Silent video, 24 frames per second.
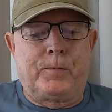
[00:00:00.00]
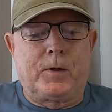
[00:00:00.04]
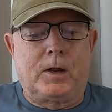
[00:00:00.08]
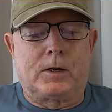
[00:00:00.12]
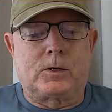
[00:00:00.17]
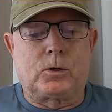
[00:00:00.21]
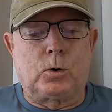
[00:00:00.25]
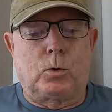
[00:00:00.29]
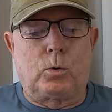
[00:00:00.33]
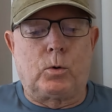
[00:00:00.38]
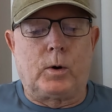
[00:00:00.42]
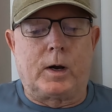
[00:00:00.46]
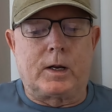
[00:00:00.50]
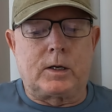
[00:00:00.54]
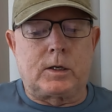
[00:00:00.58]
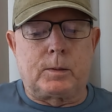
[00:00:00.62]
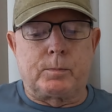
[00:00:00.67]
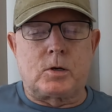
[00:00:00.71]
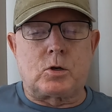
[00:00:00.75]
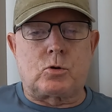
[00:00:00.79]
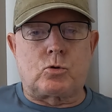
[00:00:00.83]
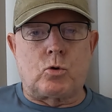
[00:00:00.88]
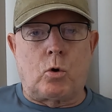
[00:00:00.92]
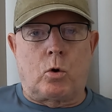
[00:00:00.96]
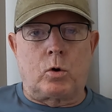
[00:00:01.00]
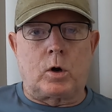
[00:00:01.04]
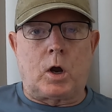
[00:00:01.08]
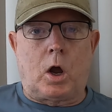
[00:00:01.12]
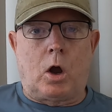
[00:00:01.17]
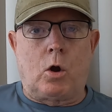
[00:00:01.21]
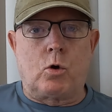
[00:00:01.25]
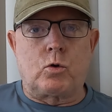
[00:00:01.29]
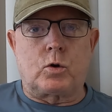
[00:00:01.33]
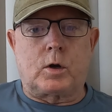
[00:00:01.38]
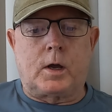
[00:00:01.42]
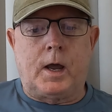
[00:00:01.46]
There's already some strong
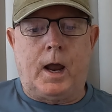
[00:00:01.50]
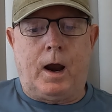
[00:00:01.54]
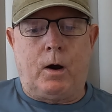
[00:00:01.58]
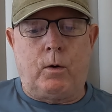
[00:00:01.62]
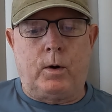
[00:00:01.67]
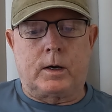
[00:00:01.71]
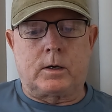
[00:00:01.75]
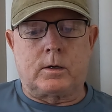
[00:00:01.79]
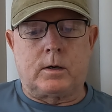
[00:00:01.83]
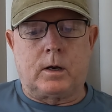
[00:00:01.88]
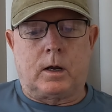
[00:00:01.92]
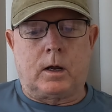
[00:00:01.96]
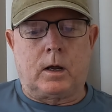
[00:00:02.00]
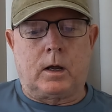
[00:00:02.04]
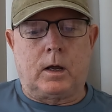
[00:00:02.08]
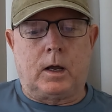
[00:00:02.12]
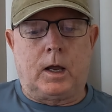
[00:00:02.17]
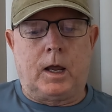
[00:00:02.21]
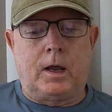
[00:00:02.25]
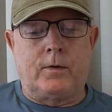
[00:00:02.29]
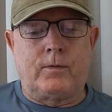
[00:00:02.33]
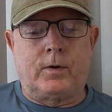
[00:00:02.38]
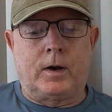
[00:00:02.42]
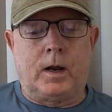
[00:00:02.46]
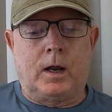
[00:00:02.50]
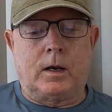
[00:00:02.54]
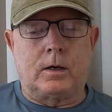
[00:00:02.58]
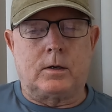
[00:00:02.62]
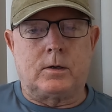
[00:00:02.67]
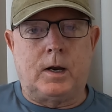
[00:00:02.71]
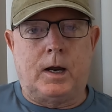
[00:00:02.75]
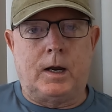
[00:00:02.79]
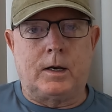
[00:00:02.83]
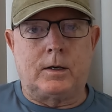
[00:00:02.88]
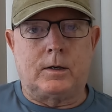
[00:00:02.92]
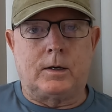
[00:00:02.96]
oak character even at
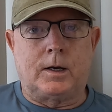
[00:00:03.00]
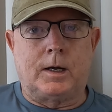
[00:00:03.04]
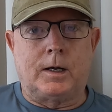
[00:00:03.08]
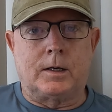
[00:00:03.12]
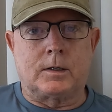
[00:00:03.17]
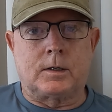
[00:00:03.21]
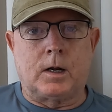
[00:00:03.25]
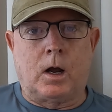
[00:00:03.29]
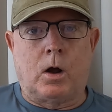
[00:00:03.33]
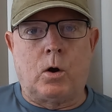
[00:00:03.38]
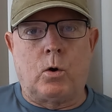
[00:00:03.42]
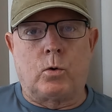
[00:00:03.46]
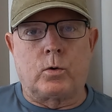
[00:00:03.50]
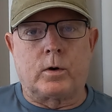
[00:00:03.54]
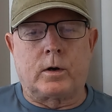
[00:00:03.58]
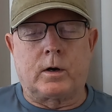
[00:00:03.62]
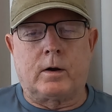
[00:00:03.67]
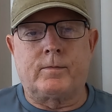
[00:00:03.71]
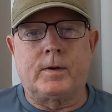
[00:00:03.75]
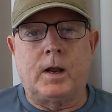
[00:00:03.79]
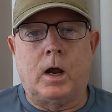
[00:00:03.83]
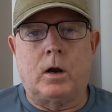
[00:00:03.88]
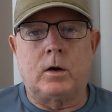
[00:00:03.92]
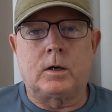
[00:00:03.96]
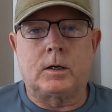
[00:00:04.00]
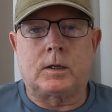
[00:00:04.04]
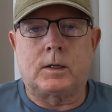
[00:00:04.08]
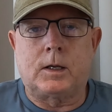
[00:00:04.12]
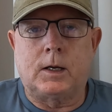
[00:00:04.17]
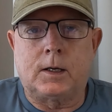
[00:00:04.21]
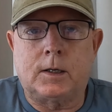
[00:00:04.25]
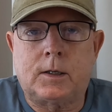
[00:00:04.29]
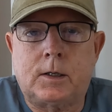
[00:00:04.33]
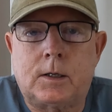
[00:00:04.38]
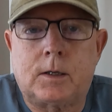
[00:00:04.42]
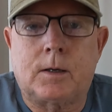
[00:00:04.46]
10 years old, and I've noticed
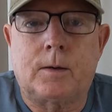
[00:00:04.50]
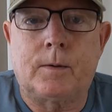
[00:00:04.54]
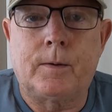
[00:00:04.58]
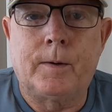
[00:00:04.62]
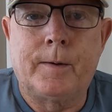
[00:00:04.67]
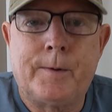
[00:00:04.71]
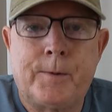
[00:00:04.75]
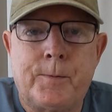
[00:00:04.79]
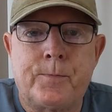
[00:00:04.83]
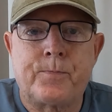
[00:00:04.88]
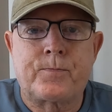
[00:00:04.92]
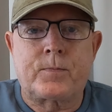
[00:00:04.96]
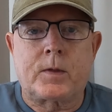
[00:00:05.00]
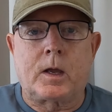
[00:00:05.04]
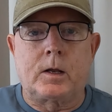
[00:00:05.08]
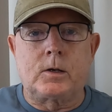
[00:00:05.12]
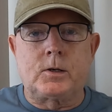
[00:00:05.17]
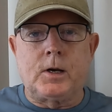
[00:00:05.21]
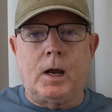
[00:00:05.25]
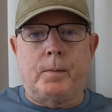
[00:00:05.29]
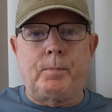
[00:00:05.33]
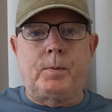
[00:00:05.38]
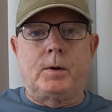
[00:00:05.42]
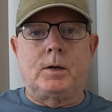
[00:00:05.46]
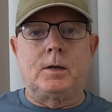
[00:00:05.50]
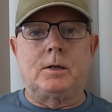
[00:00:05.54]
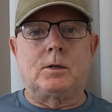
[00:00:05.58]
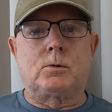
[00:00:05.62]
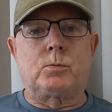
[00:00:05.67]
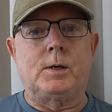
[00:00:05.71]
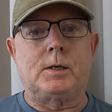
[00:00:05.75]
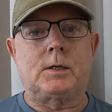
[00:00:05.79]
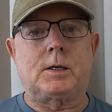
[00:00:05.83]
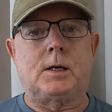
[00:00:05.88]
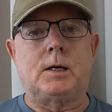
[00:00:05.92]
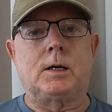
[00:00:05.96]
this. Japanese
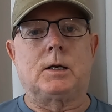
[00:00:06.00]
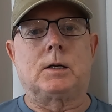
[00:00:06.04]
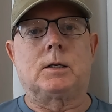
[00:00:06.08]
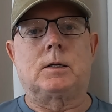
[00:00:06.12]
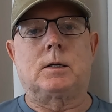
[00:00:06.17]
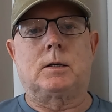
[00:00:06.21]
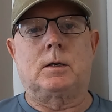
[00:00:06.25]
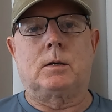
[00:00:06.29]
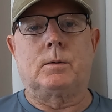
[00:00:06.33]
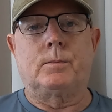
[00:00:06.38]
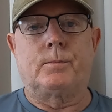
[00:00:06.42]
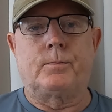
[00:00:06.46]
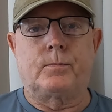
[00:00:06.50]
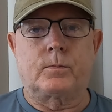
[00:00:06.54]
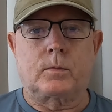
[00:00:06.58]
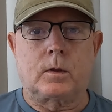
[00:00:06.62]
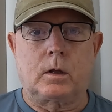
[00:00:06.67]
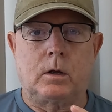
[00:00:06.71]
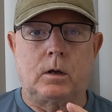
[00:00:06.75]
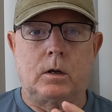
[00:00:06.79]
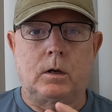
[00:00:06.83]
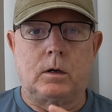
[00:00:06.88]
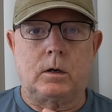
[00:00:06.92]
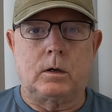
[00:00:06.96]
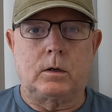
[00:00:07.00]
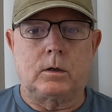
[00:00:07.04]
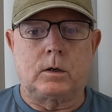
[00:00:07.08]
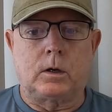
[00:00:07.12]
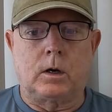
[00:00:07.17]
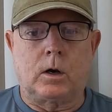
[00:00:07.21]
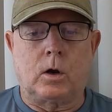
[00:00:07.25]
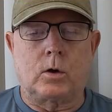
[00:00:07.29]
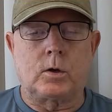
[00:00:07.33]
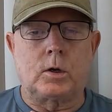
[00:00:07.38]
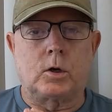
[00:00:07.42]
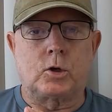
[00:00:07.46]
whiskies,
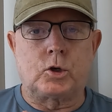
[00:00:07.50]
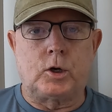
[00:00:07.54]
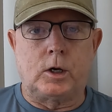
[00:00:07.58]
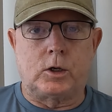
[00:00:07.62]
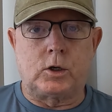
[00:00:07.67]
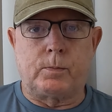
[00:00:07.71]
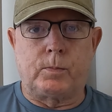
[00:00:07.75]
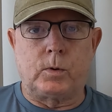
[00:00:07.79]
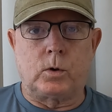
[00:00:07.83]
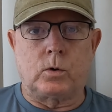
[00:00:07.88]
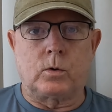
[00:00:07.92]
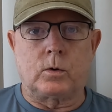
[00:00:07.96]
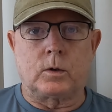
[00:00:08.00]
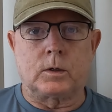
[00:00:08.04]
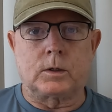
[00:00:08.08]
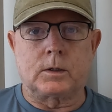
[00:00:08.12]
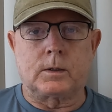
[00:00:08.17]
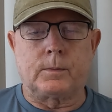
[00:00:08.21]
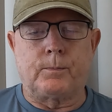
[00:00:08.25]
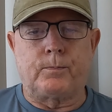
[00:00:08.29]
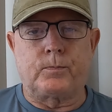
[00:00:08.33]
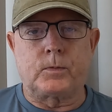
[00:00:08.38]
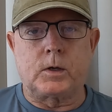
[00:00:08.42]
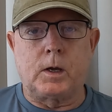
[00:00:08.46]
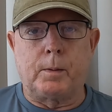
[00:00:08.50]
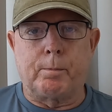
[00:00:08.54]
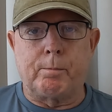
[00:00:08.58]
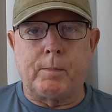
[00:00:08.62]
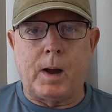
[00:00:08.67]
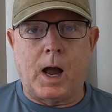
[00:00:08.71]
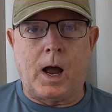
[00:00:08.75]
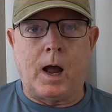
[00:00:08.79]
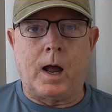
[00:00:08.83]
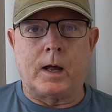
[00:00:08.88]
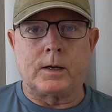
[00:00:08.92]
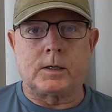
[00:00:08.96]
your Chichibus, your
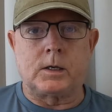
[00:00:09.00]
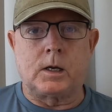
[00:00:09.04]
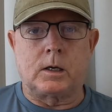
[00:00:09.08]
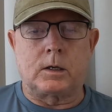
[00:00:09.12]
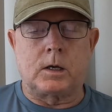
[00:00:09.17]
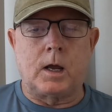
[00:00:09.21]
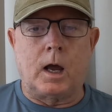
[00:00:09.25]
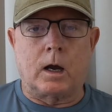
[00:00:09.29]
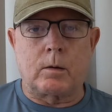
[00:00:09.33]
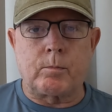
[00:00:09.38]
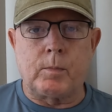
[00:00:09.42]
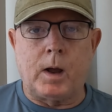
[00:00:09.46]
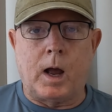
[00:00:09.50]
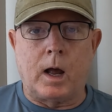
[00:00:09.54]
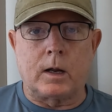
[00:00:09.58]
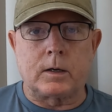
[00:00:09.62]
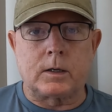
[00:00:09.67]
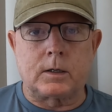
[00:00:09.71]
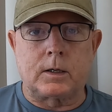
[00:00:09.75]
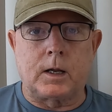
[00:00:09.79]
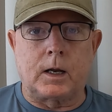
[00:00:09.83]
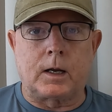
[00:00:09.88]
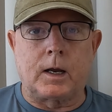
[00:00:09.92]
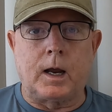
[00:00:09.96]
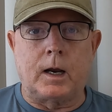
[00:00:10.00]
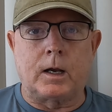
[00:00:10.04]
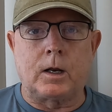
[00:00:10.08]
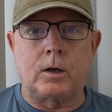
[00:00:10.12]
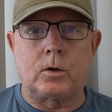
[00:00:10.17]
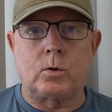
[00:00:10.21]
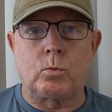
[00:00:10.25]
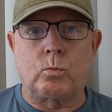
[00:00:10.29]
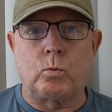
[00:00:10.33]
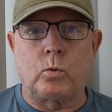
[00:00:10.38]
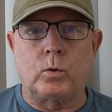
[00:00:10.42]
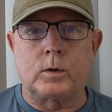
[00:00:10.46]
Mars, your young Mars, as they're
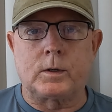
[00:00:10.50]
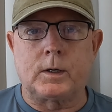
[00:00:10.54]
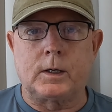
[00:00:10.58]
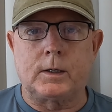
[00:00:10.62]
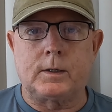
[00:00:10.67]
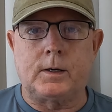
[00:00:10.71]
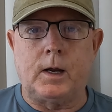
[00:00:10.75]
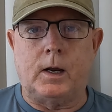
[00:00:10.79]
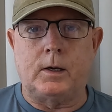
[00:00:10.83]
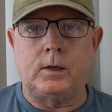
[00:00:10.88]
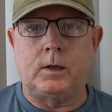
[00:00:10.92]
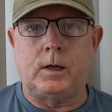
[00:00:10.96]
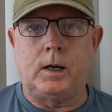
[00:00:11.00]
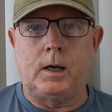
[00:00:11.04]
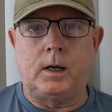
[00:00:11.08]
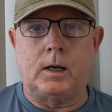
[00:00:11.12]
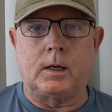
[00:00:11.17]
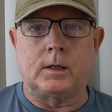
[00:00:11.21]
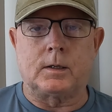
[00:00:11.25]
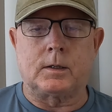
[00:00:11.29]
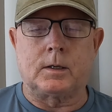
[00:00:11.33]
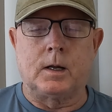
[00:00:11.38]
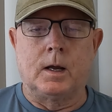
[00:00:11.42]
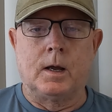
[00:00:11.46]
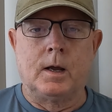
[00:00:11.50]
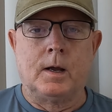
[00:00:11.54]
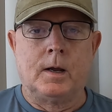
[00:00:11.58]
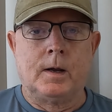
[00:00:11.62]
getting towards these 10 years,